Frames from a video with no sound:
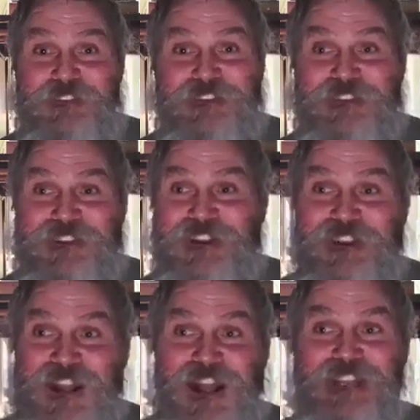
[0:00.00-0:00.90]
people.
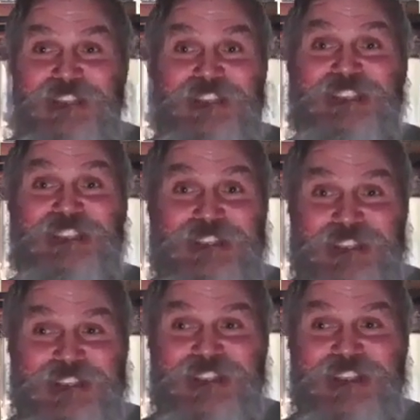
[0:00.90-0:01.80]
I
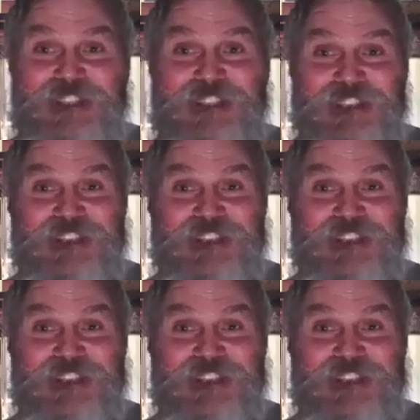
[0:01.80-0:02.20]
didn't.